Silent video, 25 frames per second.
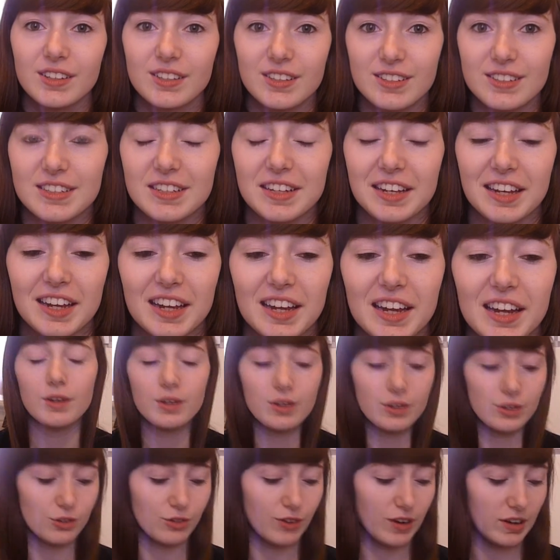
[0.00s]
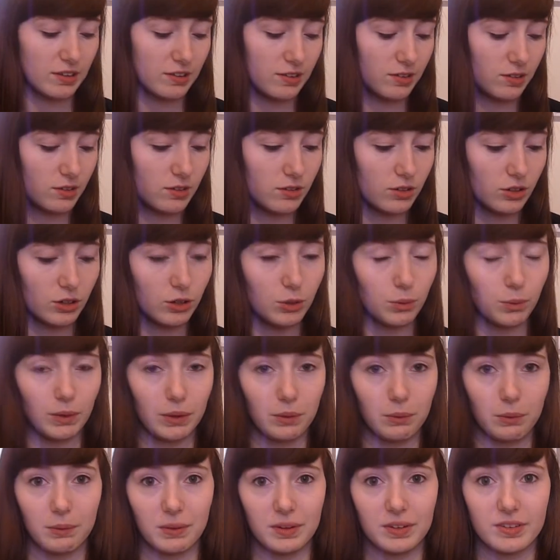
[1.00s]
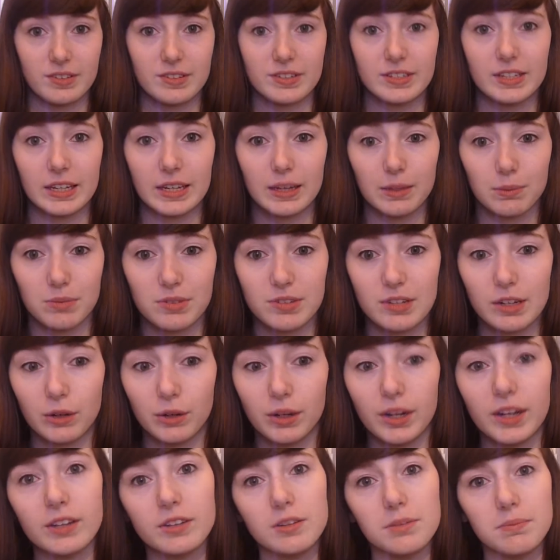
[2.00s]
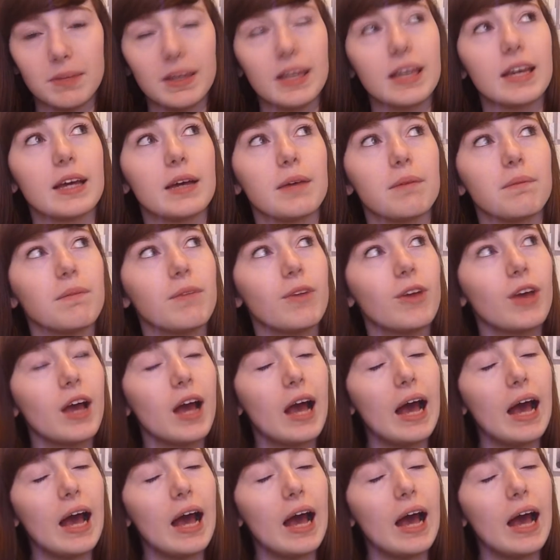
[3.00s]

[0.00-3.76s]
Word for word: to see the rest of the week we went to see him still like to meet him